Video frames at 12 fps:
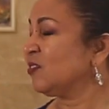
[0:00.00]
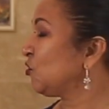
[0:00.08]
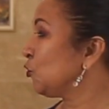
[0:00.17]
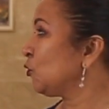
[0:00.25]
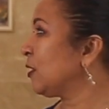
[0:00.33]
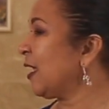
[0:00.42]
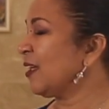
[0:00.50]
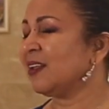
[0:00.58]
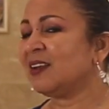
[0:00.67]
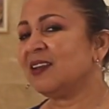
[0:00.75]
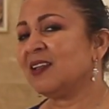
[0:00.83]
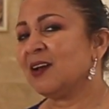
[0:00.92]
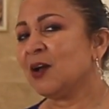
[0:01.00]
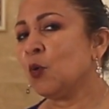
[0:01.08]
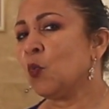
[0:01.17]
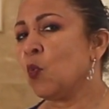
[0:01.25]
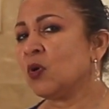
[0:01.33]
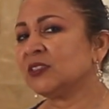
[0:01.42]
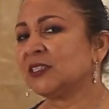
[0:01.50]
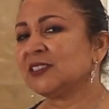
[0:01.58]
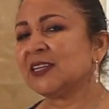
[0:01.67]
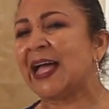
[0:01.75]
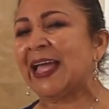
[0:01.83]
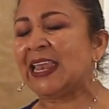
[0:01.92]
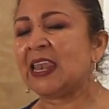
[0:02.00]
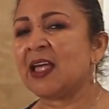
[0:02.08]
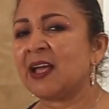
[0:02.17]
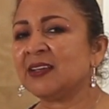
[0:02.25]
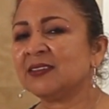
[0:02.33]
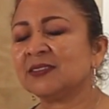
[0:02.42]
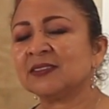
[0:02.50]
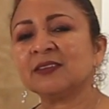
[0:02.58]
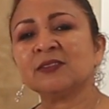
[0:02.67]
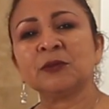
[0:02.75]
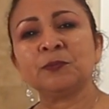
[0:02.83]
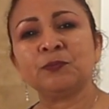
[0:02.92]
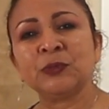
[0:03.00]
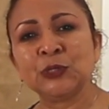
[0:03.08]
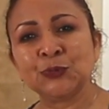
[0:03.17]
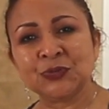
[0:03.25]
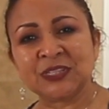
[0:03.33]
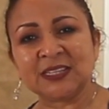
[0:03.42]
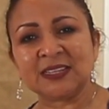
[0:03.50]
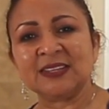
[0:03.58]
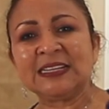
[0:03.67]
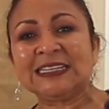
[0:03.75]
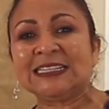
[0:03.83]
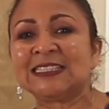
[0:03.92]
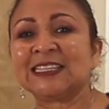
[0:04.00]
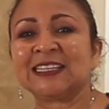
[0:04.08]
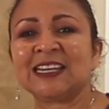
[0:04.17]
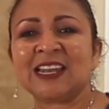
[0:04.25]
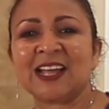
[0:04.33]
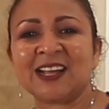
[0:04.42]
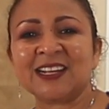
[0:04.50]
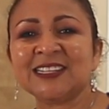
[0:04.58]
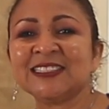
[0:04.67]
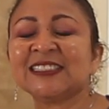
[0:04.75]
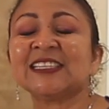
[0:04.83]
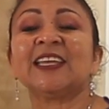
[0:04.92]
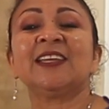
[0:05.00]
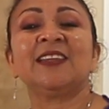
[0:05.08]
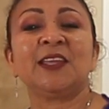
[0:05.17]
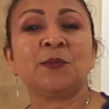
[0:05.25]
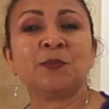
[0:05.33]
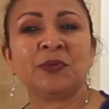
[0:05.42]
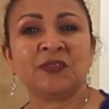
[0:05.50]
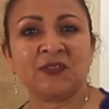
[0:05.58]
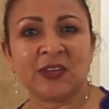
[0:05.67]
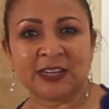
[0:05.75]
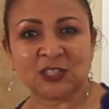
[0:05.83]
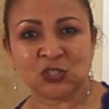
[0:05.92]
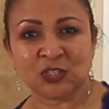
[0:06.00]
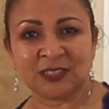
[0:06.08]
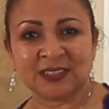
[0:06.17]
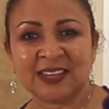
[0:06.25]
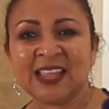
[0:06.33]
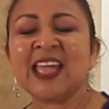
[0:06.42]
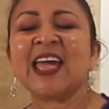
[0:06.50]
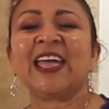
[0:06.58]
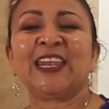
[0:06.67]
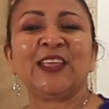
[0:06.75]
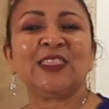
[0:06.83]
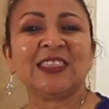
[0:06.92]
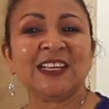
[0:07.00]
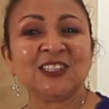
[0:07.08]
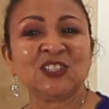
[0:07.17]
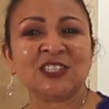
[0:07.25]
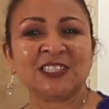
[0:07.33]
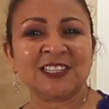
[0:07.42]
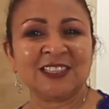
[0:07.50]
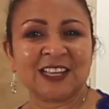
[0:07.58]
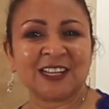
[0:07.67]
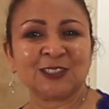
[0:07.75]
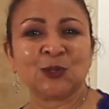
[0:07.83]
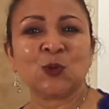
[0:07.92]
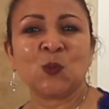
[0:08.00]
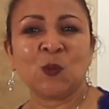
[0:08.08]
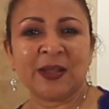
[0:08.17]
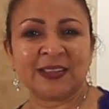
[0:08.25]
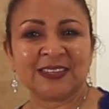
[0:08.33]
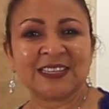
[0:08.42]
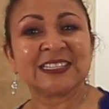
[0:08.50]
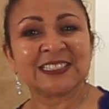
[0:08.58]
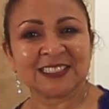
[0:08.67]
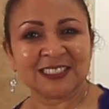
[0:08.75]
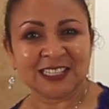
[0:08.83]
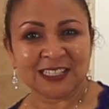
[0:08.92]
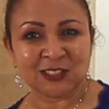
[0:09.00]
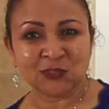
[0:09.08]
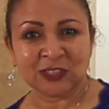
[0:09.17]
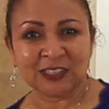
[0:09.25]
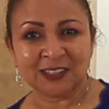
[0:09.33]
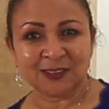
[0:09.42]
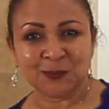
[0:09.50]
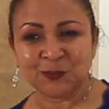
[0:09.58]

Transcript: Jonelle wanted to highlight the beauty that lies in imperfection, and I think she did that quite successfully.